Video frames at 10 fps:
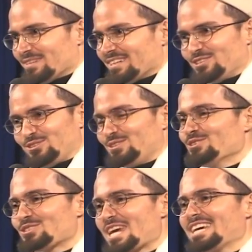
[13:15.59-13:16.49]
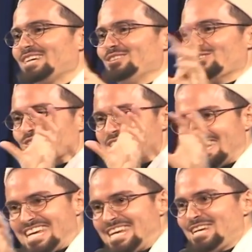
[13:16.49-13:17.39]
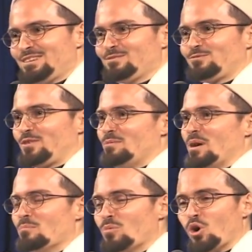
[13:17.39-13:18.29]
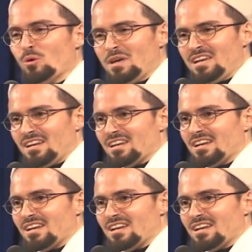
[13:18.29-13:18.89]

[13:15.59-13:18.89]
You're taking your dean from a Mormon?